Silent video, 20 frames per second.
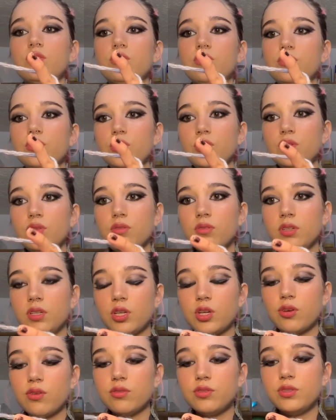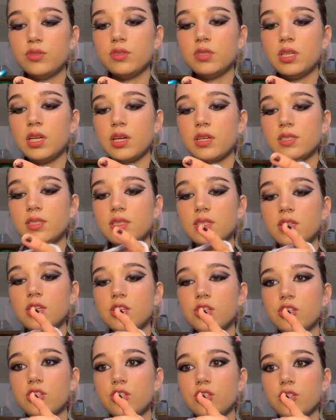2 and go to the next
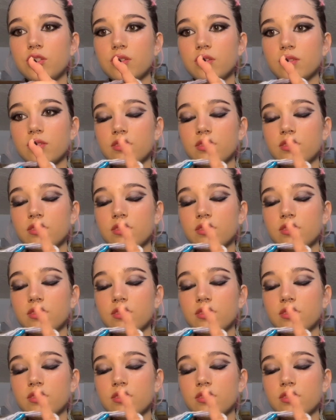stitch.